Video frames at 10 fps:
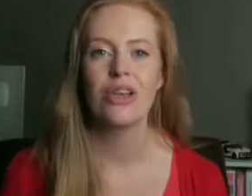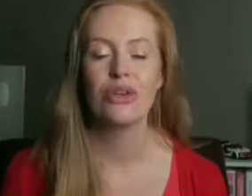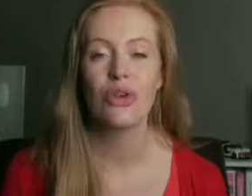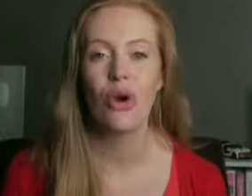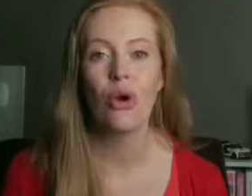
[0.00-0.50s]

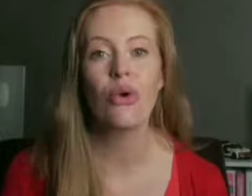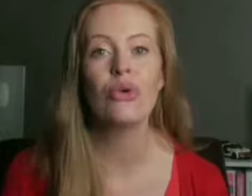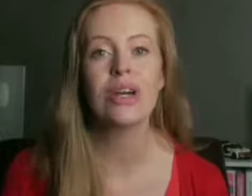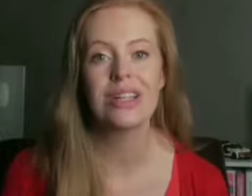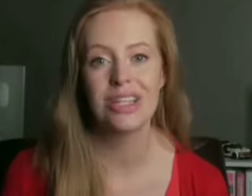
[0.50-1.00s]

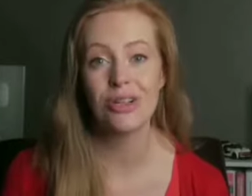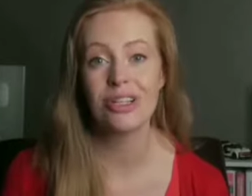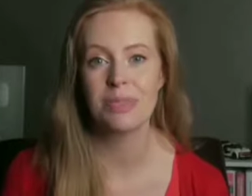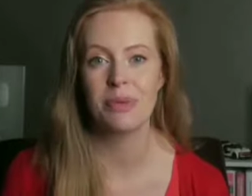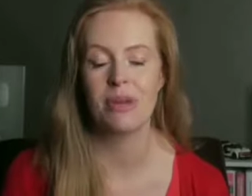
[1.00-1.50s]
no clinical
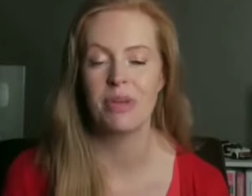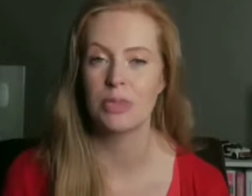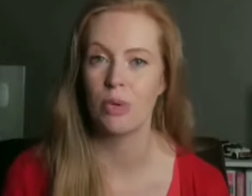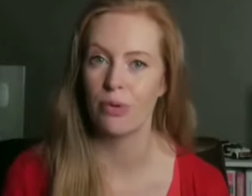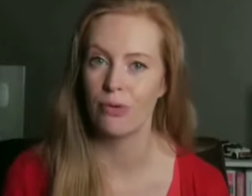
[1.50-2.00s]

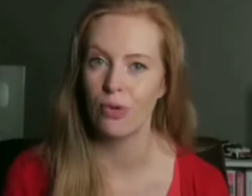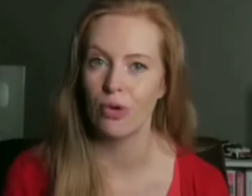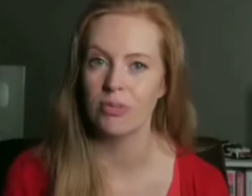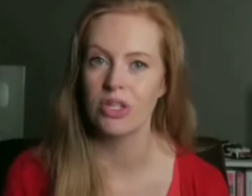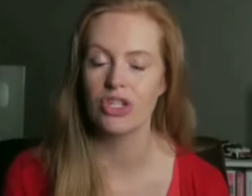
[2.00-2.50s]
experiments were performed